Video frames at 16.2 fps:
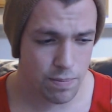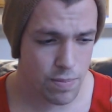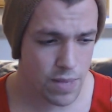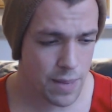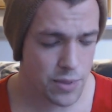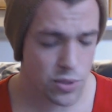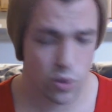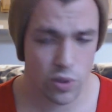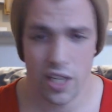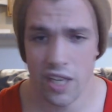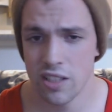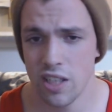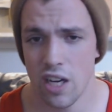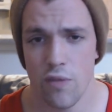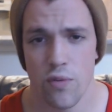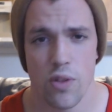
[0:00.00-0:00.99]
episode kicks
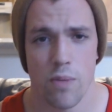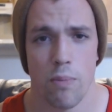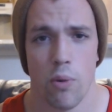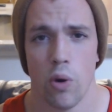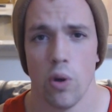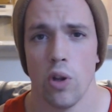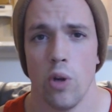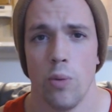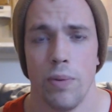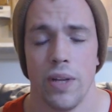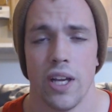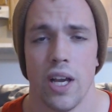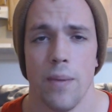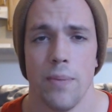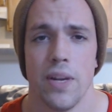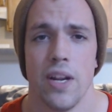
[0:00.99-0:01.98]
off with a portal opening
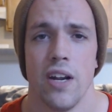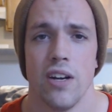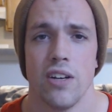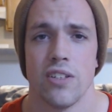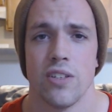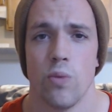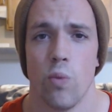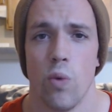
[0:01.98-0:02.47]
up and Harrison